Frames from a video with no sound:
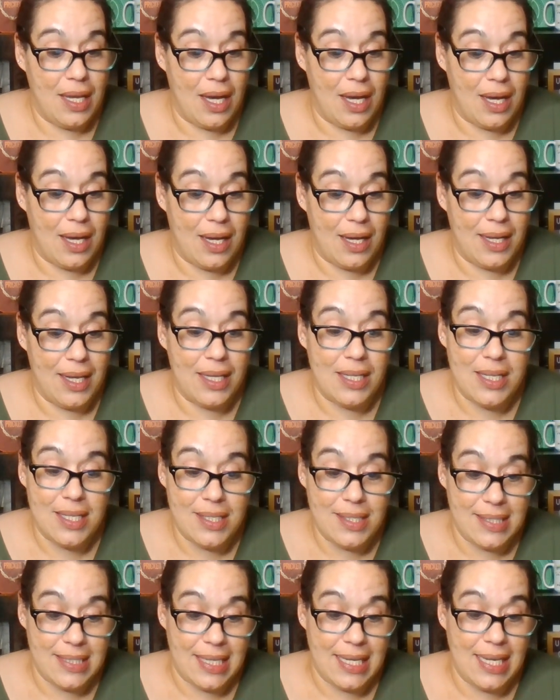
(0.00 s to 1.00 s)
It
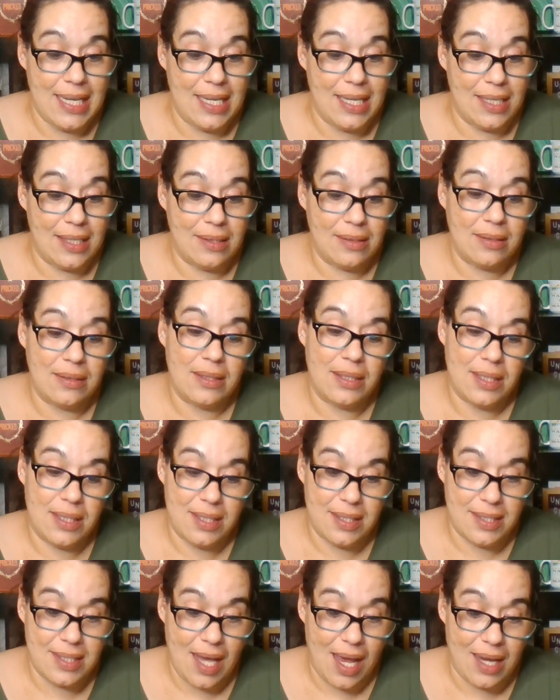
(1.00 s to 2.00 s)
is king.
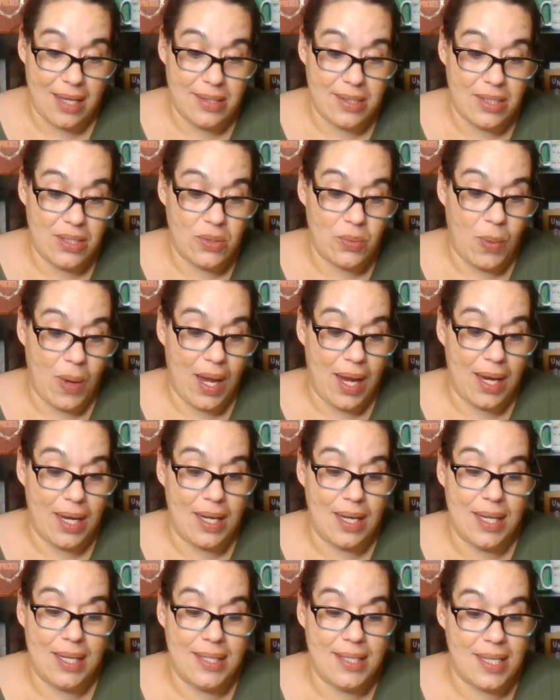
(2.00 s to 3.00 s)
The size is
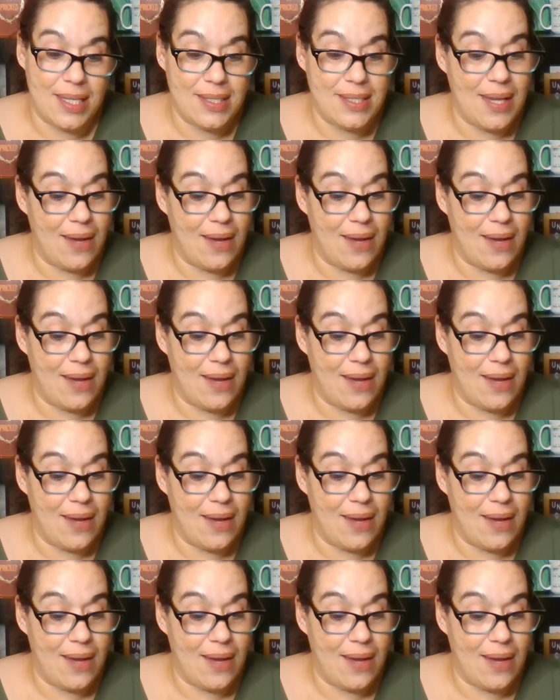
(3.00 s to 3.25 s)
right. It does